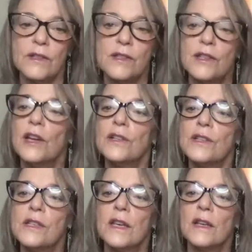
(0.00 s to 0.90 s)
Just
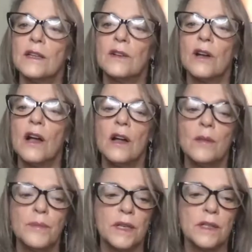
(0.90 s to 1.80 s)
noticing a little
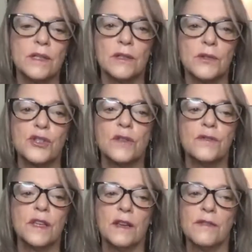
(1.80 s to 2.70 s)
calmness, a little
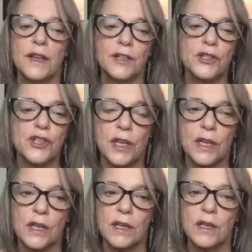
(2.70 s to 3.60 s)
shifting of
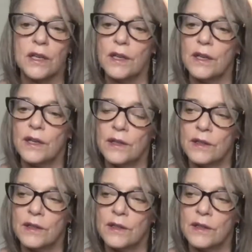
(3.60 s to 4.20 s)
energy.